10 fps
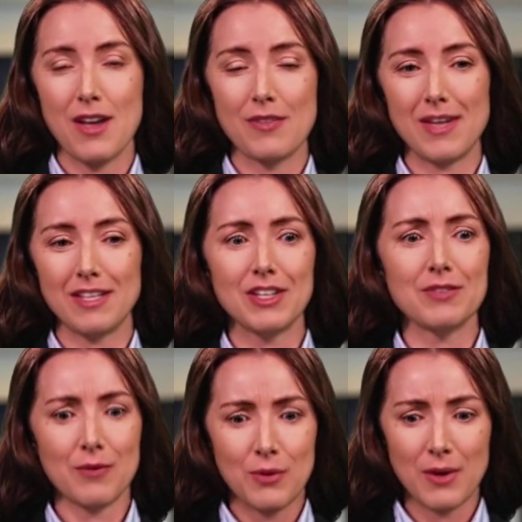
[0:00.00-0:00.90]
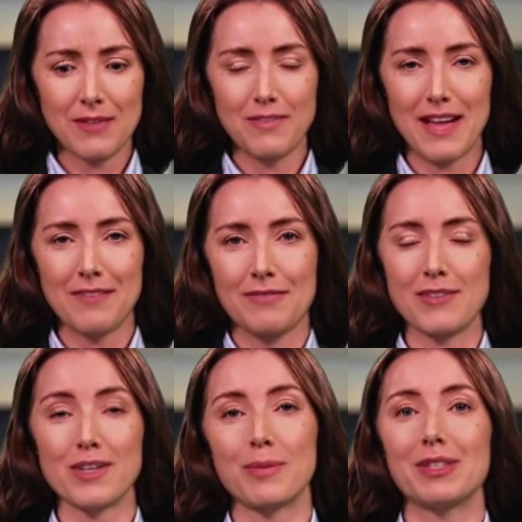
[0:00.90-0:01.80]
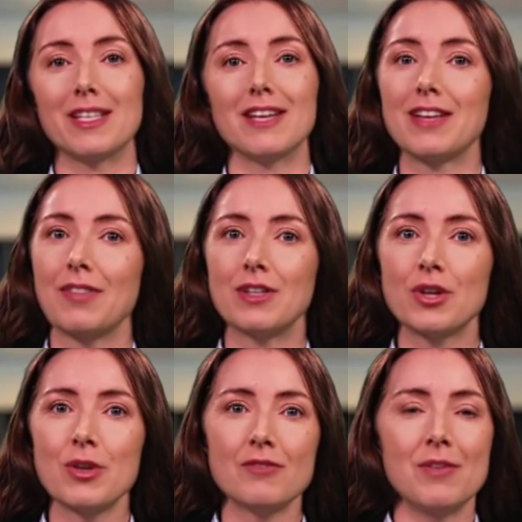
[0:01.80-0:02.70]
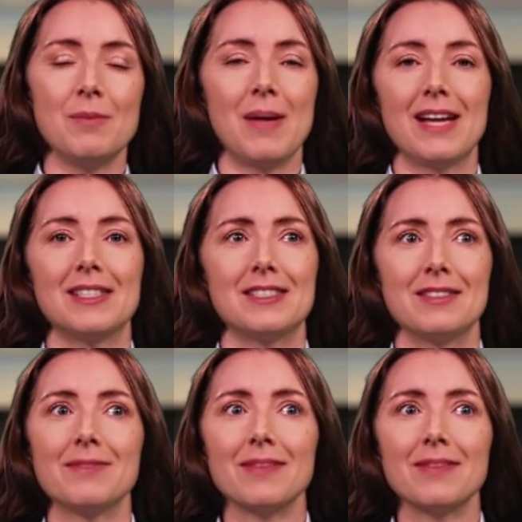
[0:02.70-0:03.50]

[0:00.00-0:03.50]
ranging from 25 to 50% of the total fruit mass.